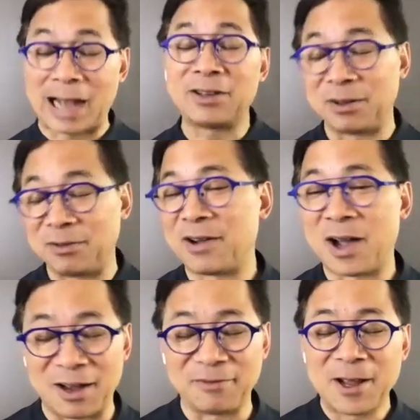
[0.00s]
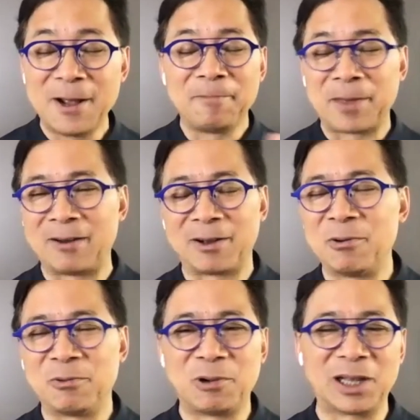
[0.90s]
actually, five. I'll go
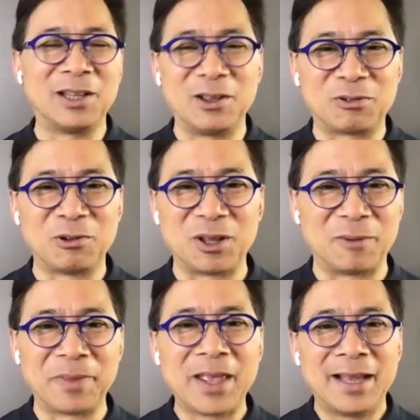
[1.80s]
quickly through them.